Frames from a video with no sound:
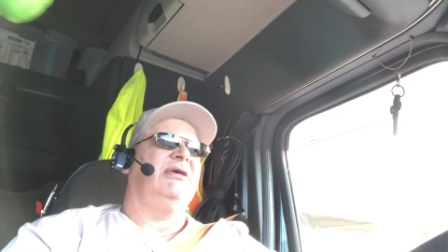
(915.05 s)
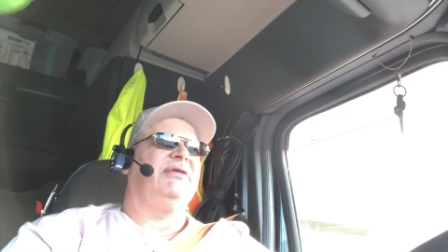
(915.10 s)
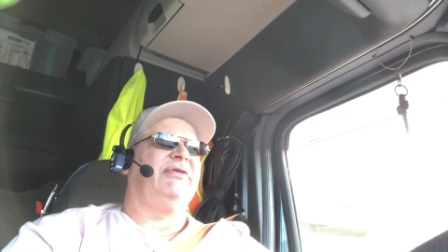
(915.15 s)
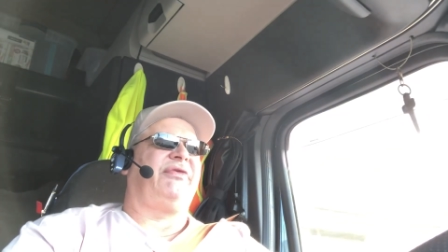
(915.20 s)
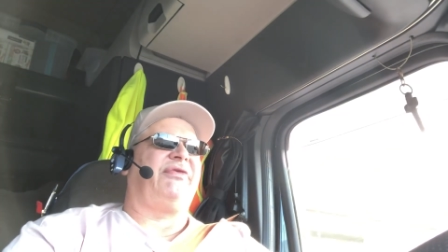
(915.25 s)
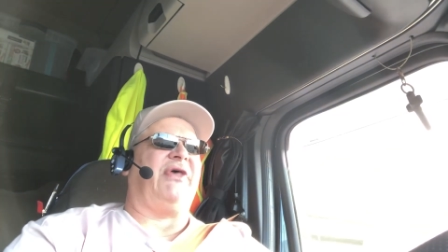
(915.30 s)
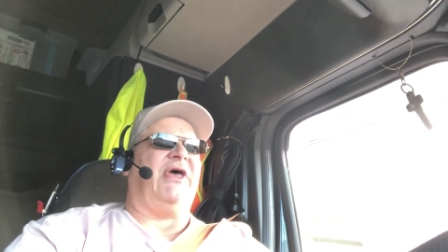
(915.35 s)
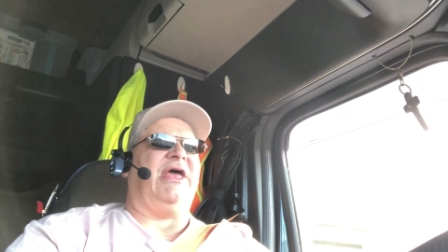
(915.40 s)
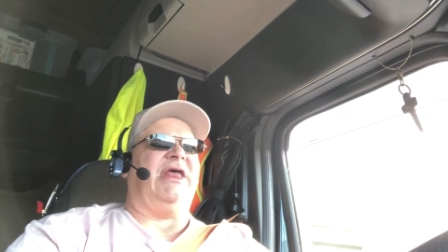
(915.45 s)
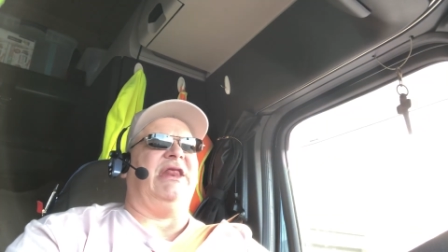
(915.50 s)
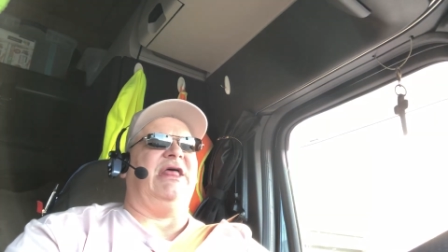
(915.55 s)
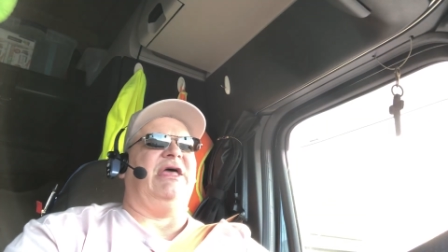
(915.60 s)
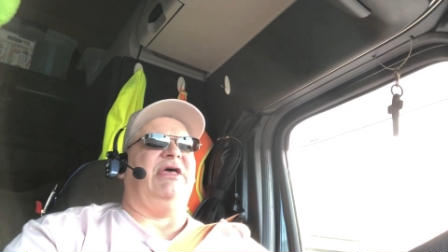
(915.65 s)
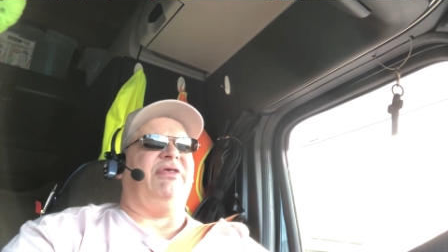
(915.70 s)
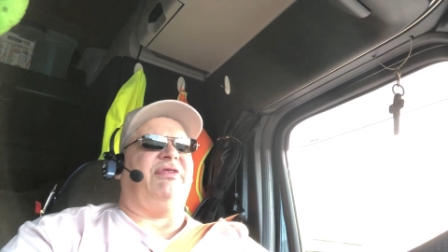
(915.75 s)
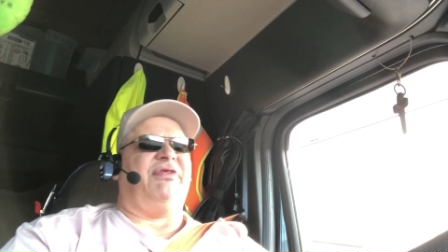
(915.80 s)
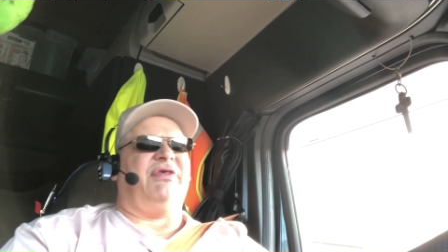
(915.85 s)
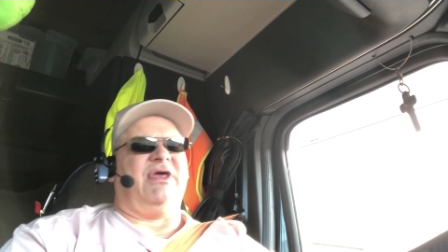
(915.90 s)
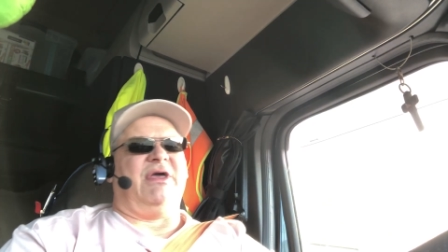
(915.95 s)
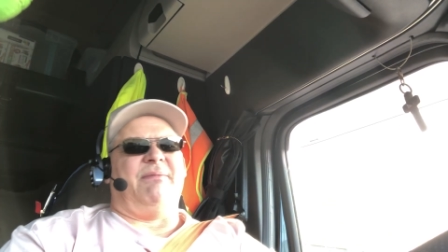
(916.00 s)
saying
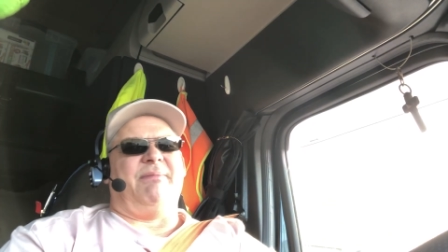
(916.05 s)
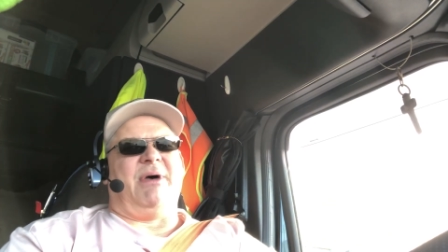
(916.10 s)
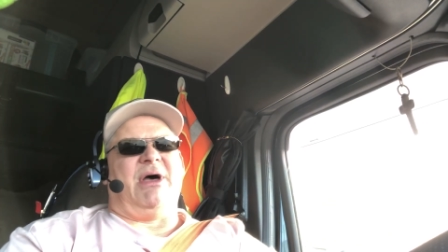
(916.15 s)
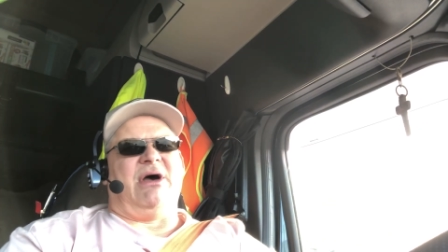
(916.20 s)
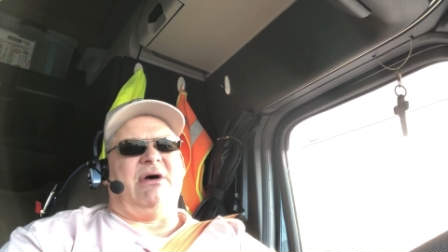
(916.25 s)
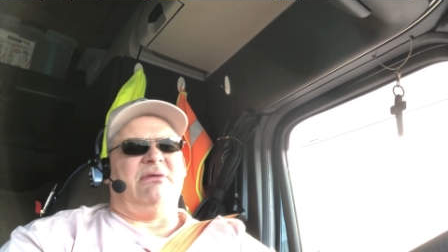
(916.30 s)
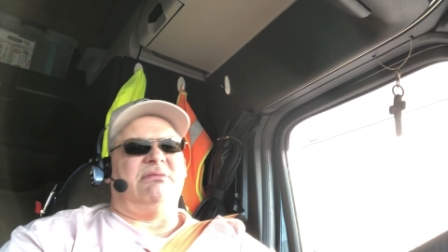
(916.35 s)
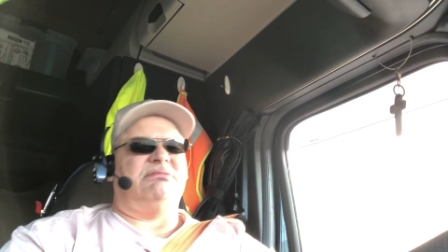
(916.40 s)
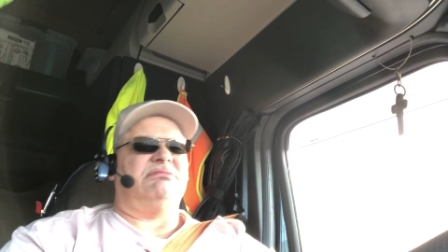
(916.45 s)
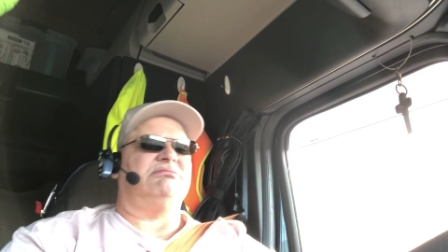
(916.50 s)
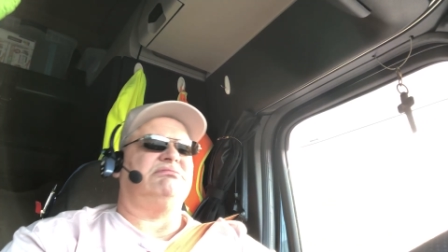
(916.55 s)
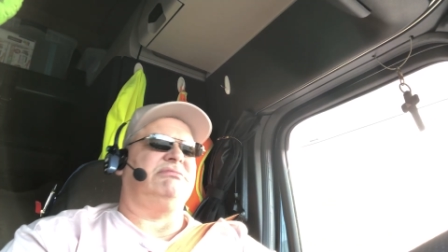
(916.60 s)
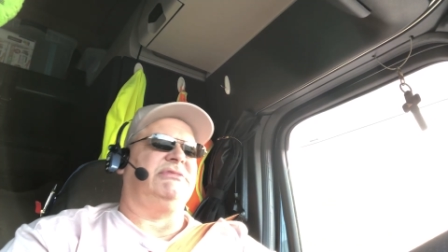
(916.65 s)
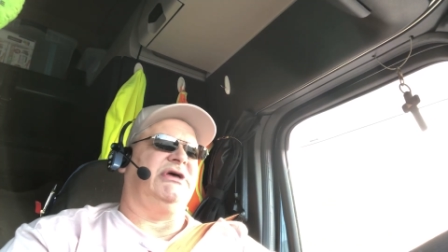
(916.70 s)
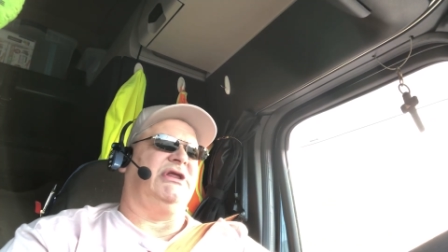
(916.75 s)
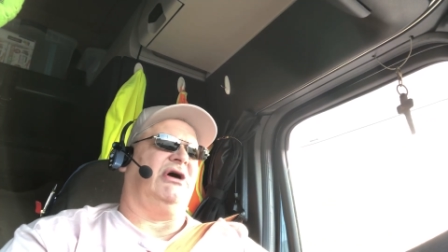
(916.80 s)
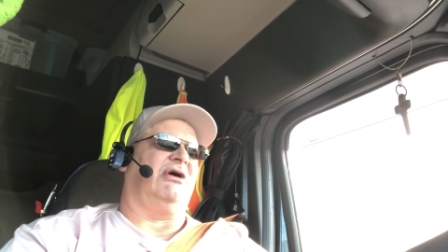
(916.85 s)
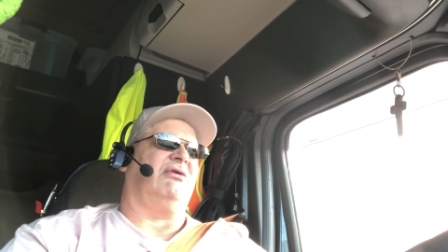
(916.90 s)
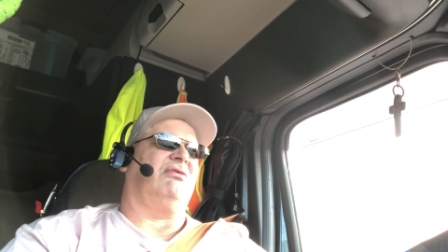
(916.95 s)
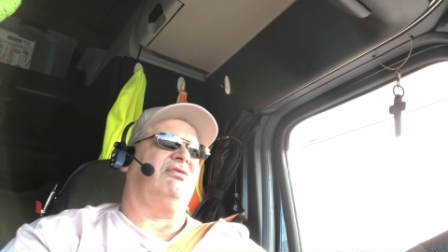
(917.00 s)
anything about you
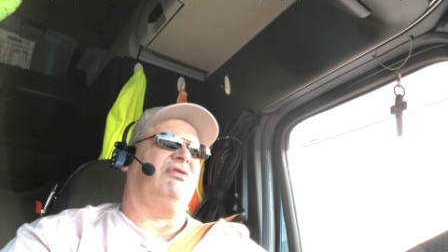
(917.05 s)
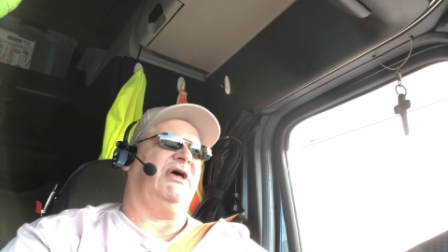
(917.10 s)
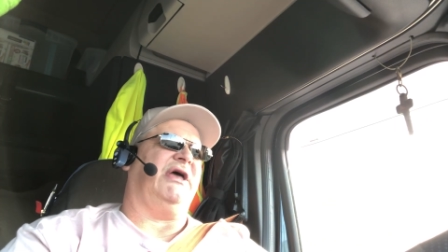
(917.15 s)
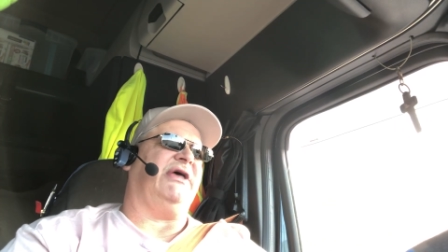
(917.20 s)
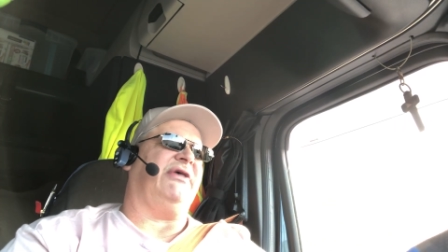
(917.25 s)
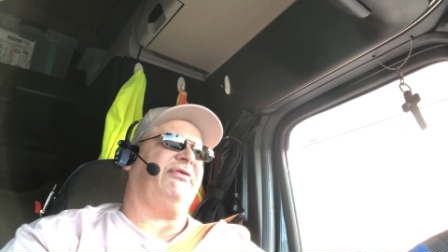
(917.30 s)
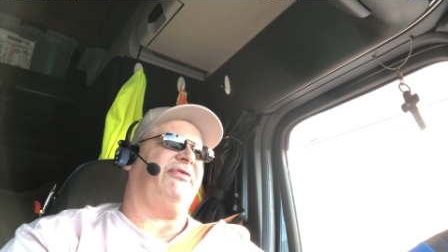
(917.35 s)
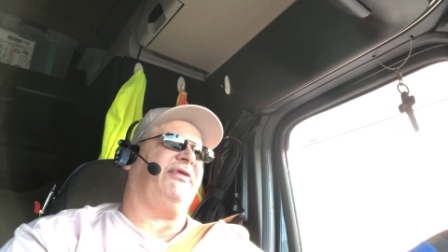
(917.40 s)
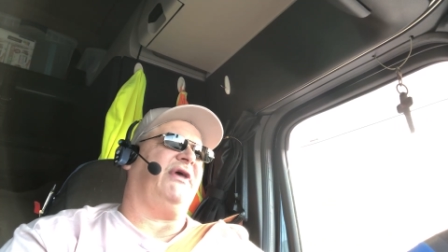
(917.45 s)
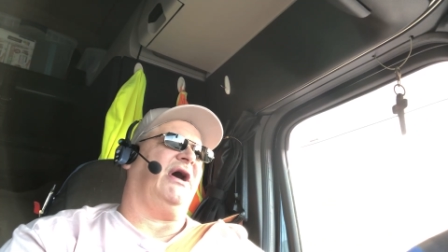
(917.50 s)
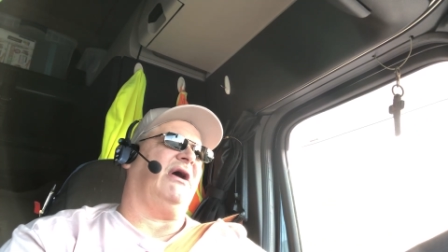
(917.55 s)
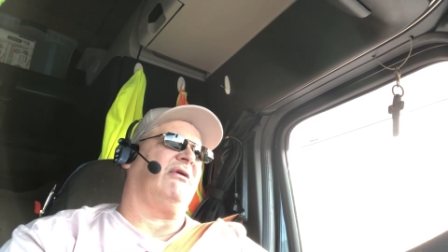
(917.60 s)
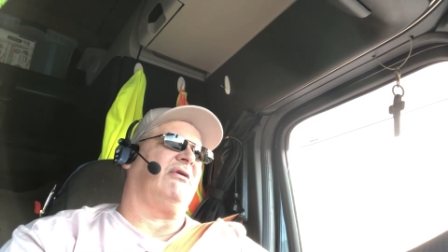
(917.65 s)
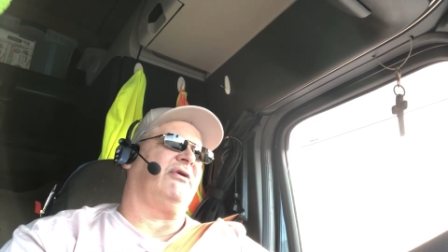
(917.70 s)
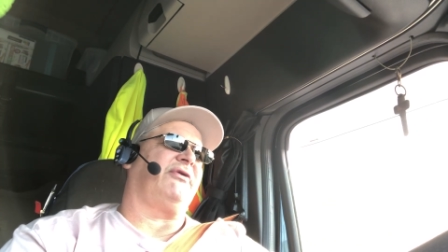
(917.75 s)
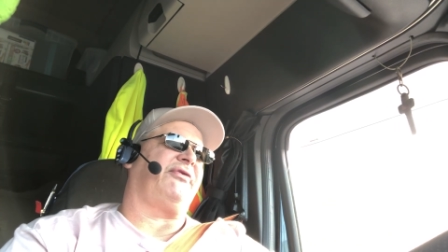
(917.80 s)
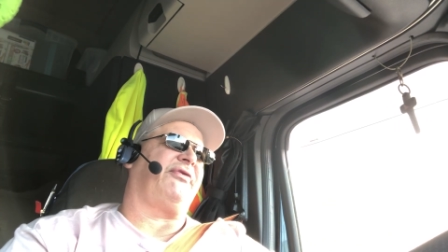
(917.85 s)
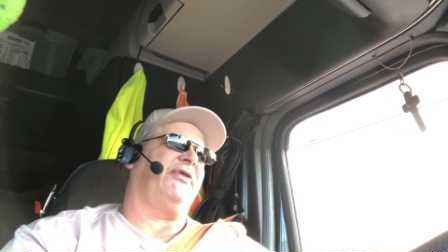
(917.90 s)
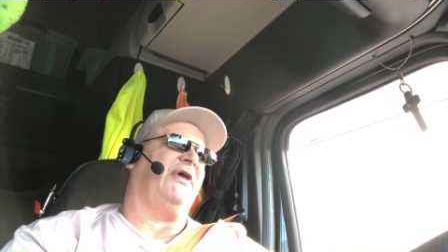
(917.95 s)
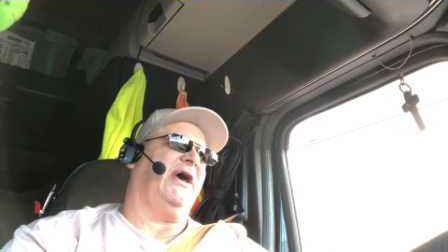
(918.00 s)
know Landstar
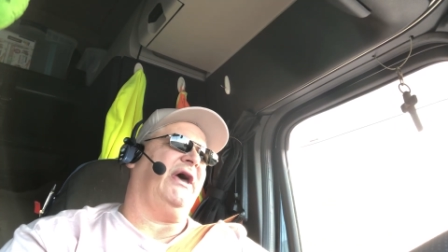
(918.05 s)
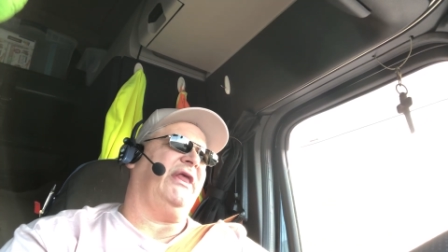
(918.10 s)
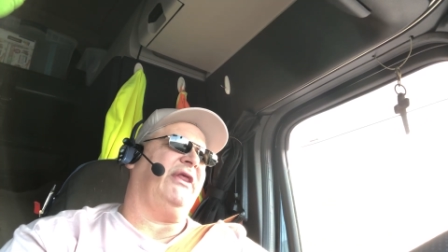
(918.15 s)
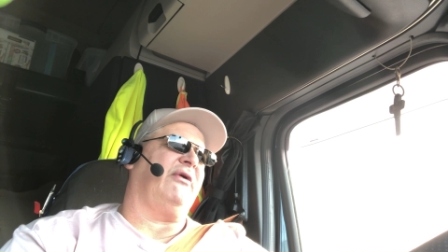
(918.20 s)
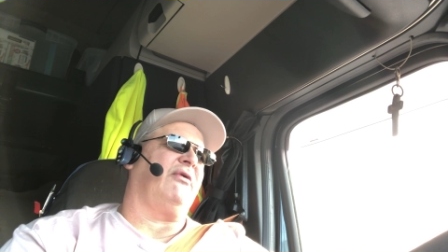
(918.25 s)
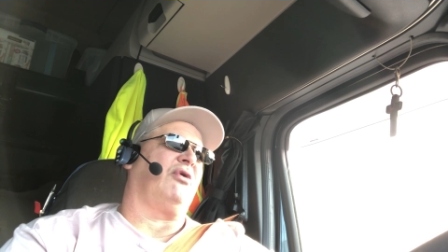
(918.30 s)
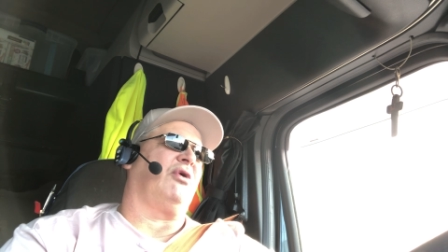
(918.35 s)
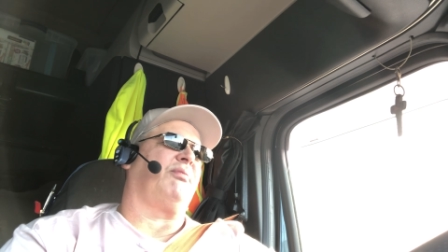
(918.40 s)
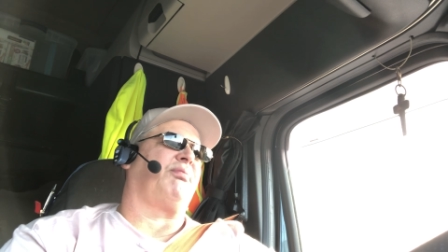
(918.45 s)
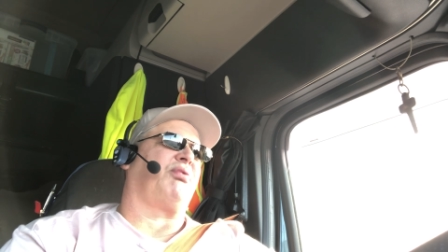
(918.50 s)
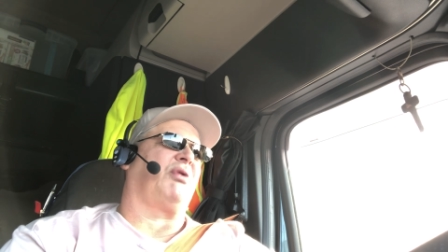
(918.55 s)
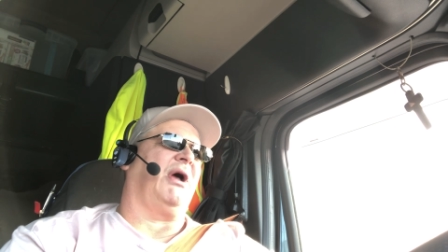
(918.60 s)
or Schneider or